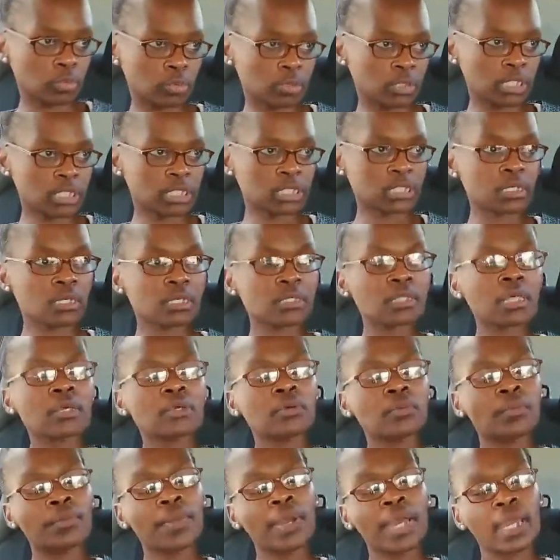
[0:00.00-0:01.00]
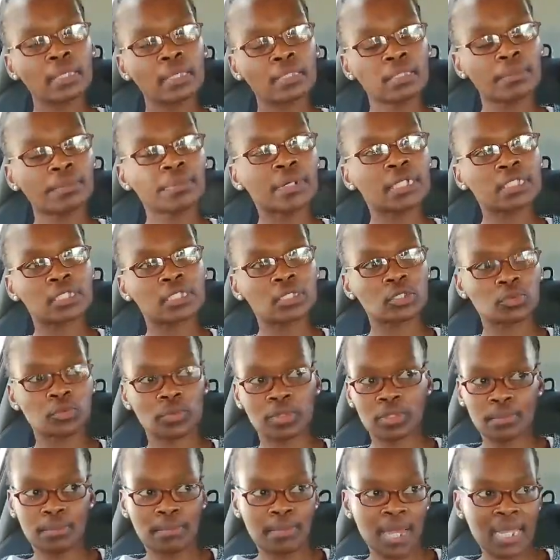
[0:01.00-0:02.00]
It's either you pay the person
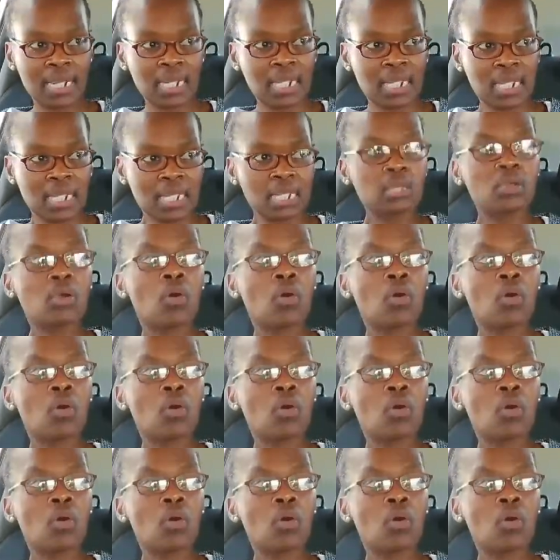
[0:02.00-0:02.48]
with the money,